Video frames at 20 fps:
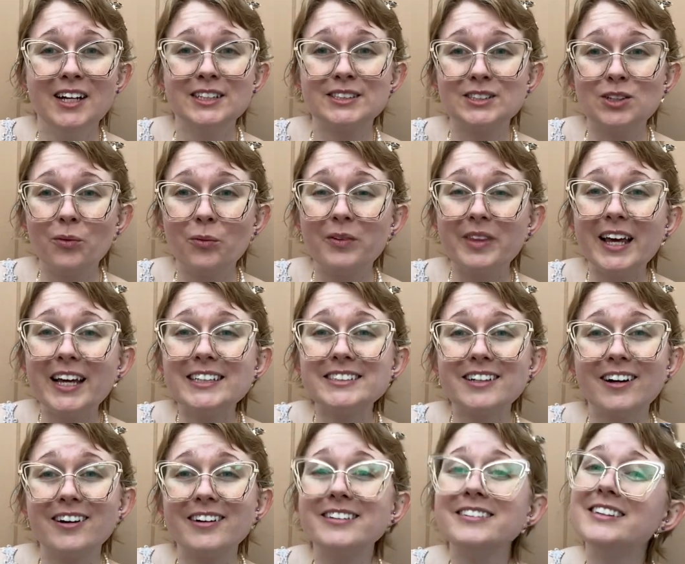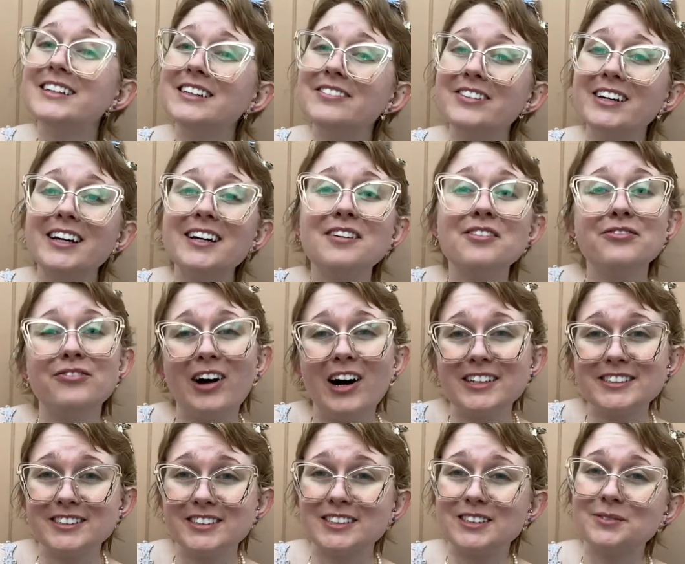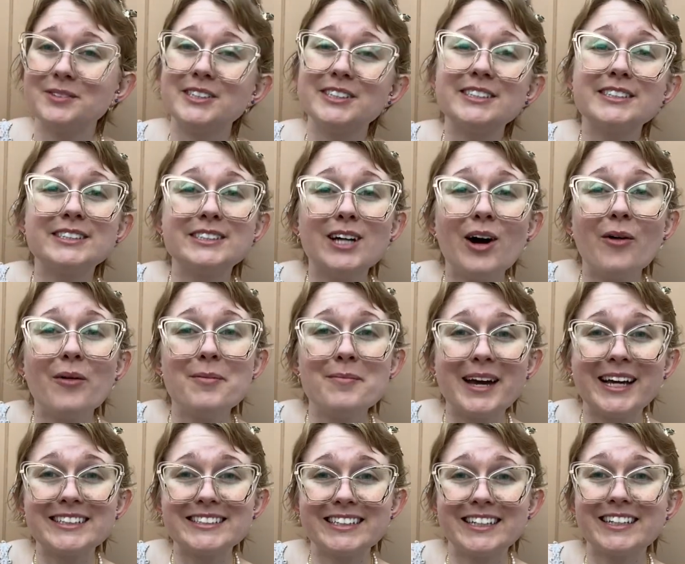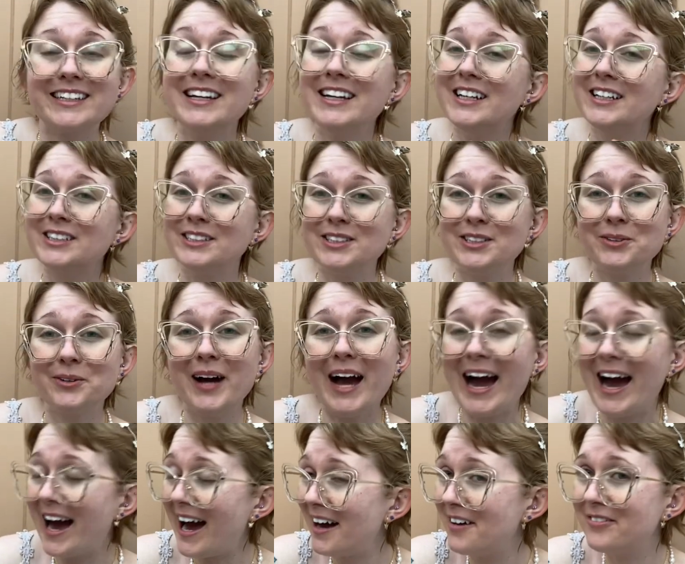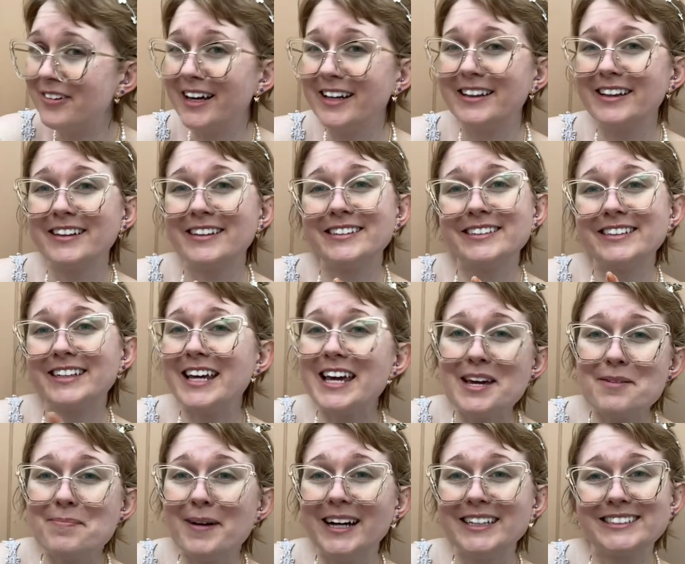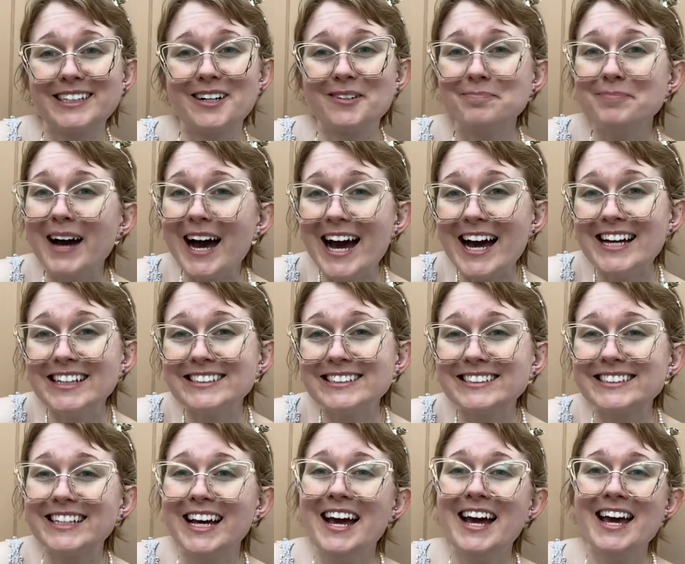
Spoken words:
So these are living fossils, which is so amazing to have and keep as our pets.